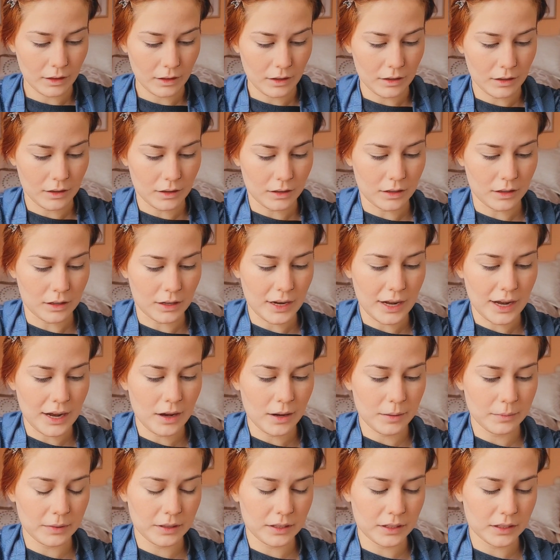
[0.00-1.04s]
Now
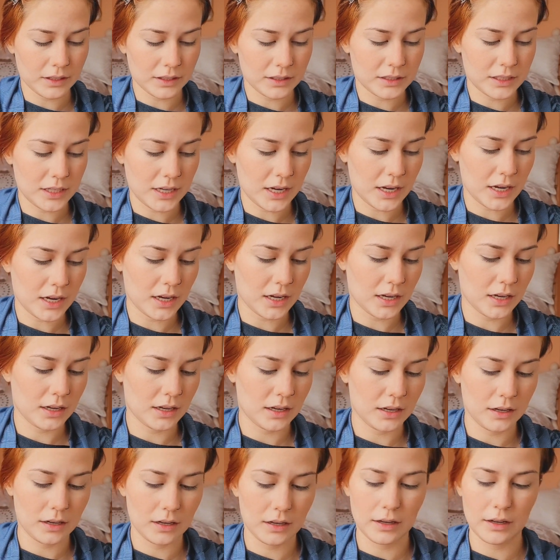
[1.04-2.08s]
I'm gonna
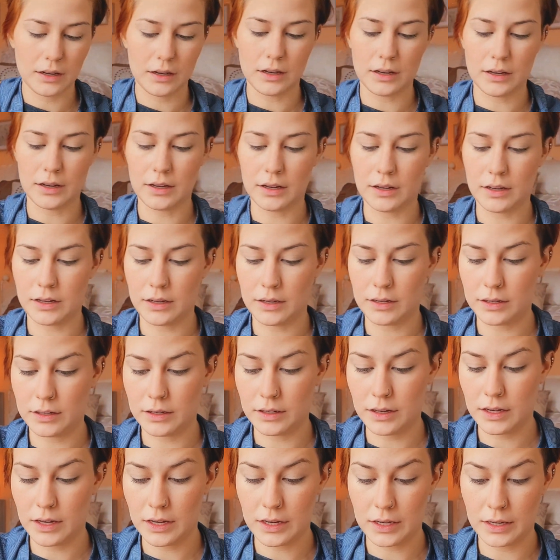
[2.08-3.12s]
take
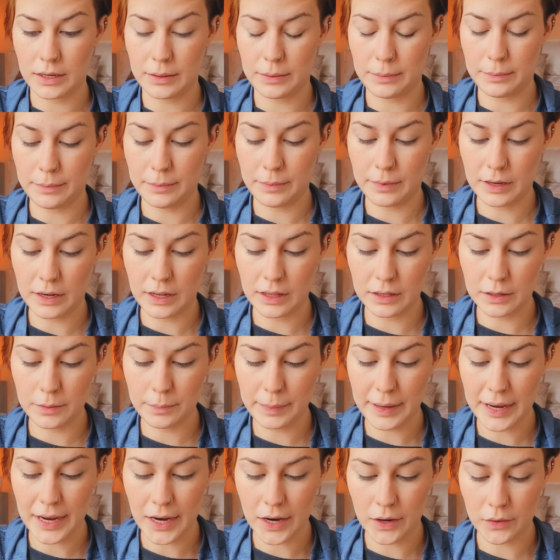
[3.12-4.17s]
another
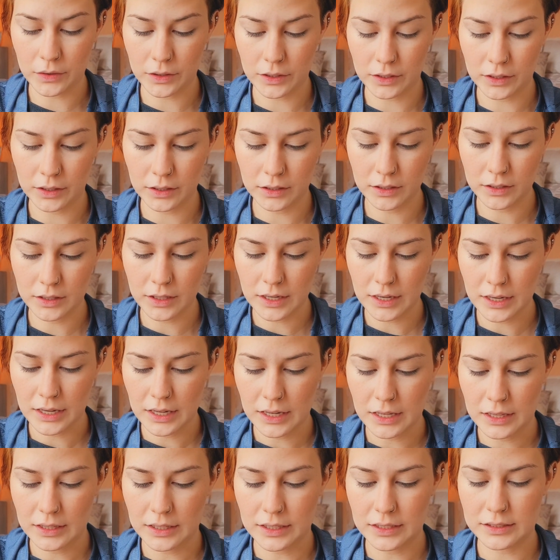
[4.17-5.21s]
powder.
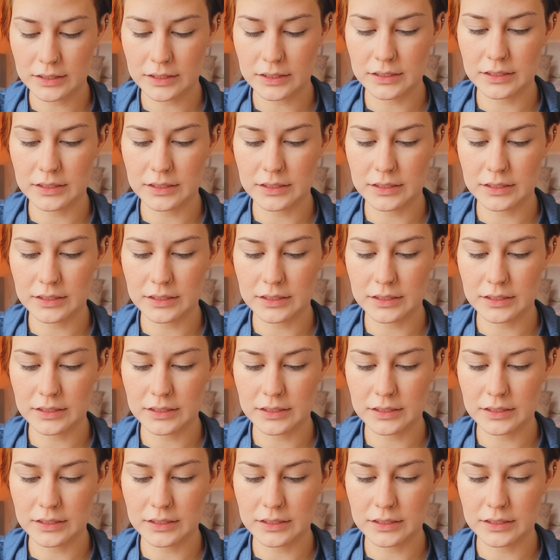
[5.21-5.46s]
This is the